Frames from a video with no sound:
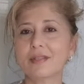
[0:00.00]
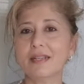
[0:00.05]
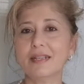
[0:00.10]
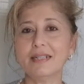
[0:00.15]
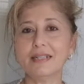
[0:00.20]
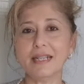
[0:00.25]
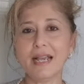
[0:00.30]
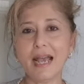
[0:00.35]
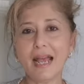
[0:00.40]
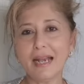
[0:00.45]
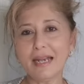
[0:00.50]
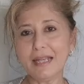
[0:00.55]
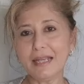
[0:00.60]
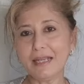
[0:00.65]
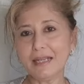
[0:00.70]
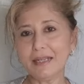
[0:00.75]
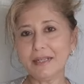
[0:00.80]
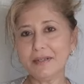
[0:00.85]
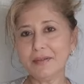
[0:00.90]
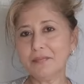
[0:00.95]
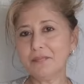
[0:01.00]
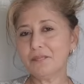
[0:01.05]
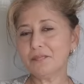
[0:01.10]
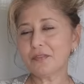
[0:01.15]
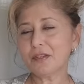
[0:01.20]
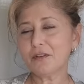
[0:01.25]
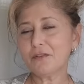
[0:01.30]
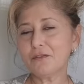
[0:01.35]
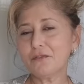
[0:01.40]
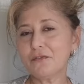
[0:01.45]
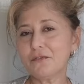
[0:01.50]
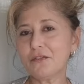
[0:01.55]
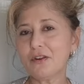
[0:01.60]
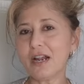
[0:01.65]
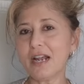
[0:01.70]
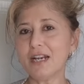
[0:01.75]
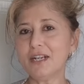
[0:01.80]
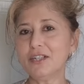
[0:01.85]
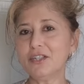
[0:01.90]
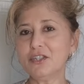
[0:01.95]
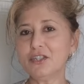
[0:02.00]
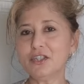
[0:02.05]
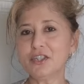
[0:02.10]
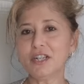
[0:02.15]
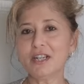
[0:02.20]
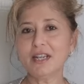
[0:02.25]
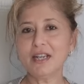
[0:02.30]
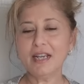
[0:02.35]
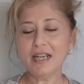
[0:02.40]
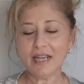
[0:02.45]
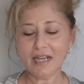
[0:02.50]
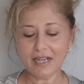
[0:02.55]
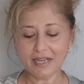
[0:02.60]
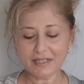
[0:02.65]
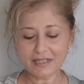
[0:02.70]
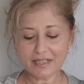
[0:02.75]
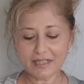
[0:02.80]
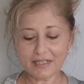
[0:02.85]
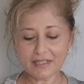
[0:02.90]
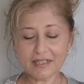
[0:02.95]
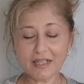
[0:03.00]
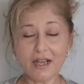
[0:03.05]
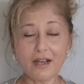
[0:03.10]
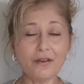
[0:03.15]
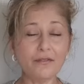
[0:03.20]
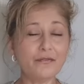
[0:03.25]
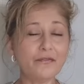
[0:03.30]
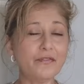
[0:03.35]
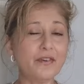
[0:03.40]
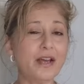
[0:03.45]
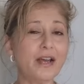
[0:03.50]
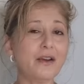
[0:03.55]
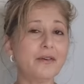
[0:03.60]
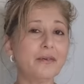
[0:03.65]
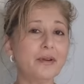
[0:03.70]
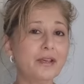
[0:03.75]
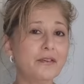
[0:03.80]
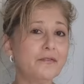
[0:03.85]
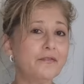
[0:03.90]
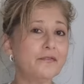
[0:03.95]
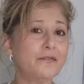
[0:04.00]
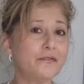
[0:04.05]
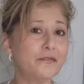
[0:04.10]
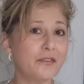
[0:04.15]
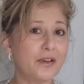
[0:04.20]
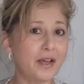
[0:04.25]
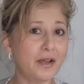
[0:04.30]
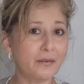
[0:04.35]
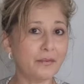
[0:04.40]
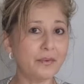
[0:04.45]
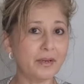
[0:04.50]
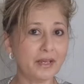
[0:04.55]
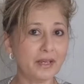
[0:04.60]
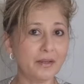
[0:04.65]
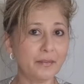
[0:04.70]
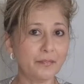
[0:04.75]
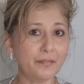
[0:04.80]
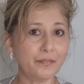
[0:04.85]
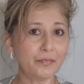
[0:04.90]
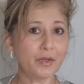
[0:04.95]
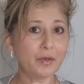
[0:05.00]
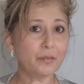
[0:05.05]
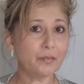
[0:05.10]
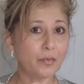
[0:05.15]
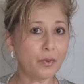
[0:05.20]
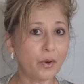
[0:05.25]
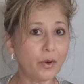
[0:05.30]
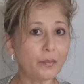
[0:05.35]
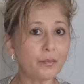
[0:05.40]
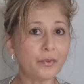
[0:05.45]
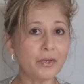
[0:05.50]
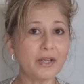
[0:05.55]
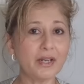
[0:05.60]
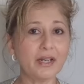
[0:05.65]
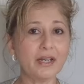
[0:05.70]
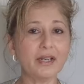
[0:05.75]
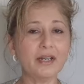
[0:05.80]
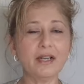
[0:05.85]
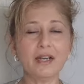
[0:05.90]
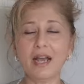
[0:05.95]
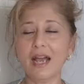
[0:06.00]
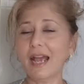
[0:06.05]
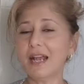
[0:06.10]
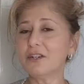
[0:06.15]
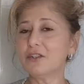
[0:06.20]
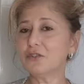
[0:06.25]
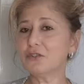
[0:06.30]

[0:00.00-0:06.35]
Italian, French. It is a very, very popular and